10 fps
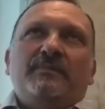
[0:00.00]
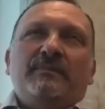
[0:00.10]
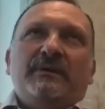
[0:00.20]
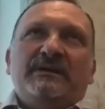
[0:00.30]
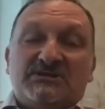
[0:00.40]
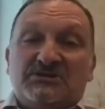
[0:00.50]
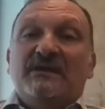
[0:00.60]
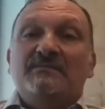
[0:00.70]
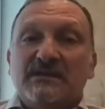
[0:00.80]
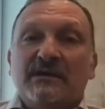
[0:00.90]
It
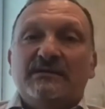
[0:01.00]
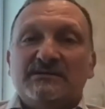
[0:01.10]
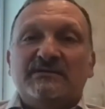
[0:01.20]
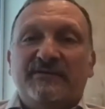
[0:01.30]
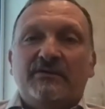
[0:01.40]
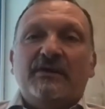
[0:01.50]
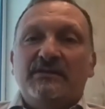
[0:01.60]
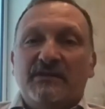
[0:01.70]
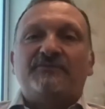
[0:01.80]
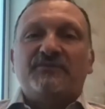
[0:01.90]
seems like this is a very
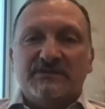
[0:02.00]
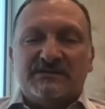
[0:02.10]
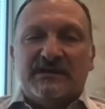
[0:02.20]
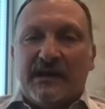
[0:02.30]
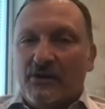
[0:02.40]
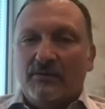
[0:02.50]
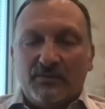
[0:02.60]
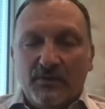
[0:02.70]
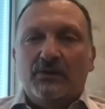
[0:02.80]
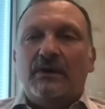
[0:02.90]
different scenario, but
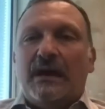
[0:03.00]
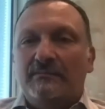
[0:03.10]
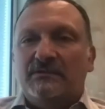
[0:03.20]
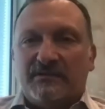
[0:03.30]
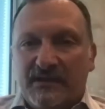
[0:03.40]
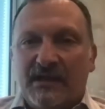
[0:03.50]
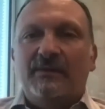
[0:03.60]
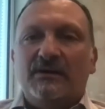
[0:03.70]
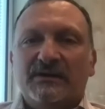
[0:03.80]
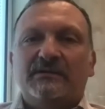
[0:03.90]
when you come to think
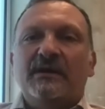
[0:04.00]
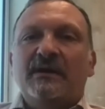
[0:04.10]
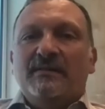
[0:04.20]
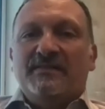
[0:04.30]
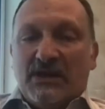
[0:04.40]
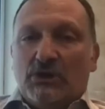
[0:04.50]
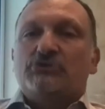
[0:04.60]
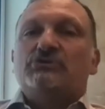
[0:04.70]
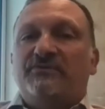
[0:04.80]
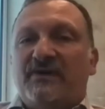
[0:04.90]
about it, the
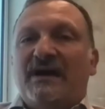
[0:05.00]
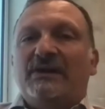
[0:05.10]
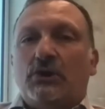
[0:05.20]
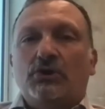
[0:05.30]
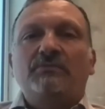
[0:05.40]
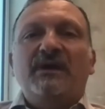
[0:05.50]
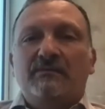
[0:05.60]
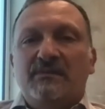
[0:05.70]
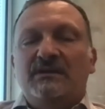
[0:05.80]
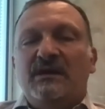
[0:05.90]
loss of value could be
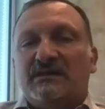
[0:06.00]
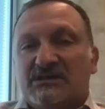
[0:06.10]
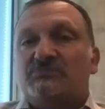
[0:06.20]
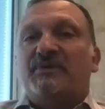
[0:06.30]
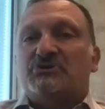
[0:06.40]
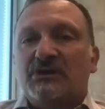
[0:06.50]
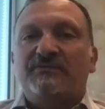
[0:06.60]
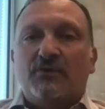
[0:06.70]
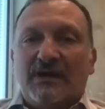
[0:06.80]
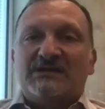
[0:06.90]
immediate, especially
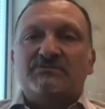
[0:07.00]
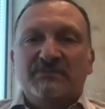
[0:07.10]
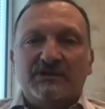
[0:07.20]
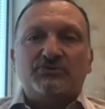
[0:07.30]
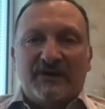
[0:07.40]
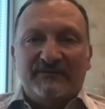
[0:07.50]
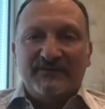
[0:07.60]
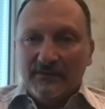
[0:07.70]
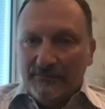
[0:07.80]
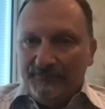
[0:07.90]
for last minute
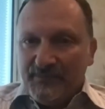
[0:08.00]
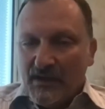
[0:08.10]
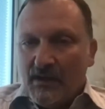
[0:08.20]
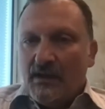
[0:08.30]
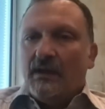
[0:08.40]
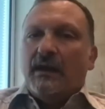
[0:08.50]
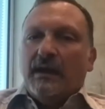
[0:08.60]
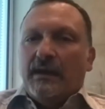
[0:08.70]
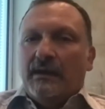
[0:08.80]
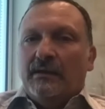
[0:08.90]
travel.
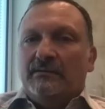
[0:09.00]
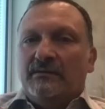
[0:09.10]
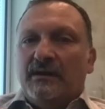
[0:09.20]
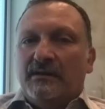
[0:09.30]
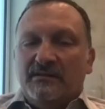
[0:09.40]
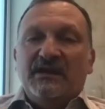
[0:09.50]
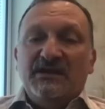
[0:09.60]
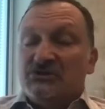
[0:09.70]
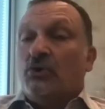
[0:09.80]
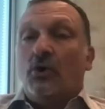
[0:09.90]
And
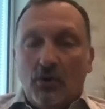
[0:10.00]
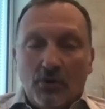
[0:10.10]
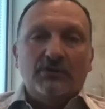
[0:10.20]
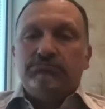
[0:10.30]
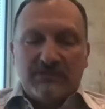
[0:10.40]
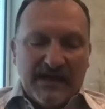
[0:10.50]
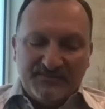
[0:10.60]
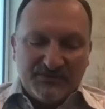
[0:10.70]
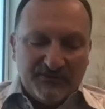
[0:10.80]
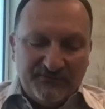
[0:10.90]
these all
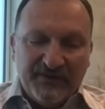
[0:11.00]
types of